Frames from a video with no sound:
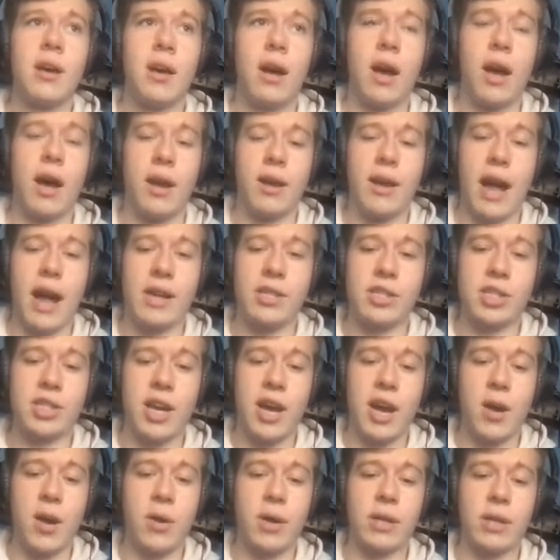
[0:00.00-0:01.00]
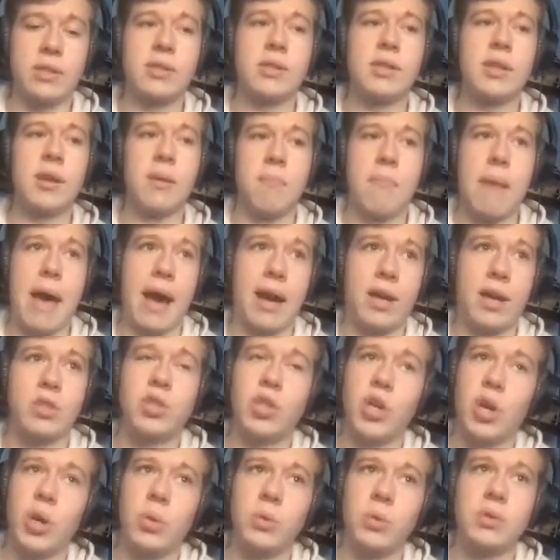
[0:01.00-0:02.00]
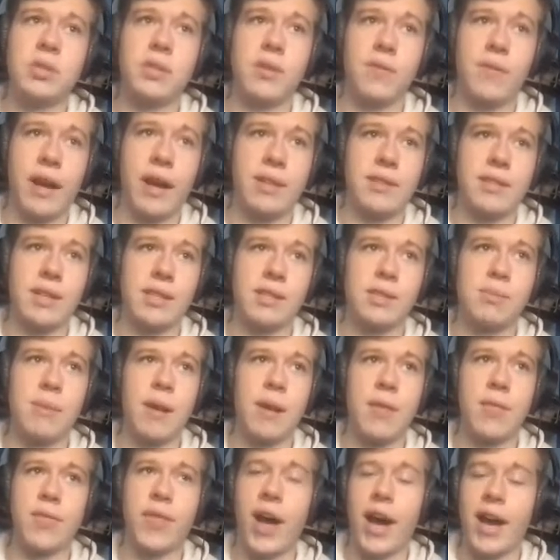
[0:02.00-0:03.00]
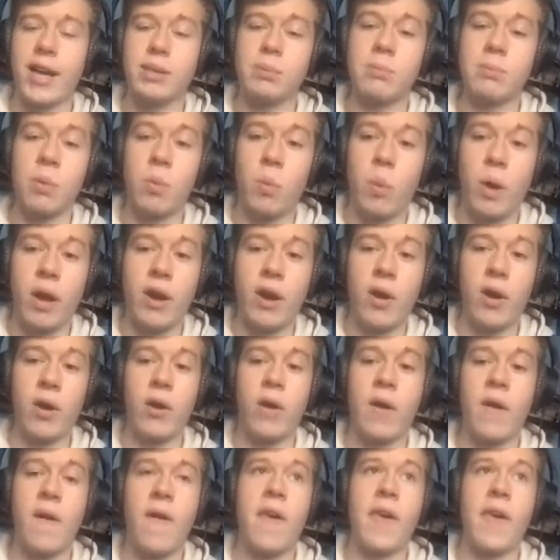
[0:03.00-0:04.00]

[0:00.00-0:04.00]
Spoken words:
Najee Harris, Mac Jones, Devontae Smith, the Heisman winner.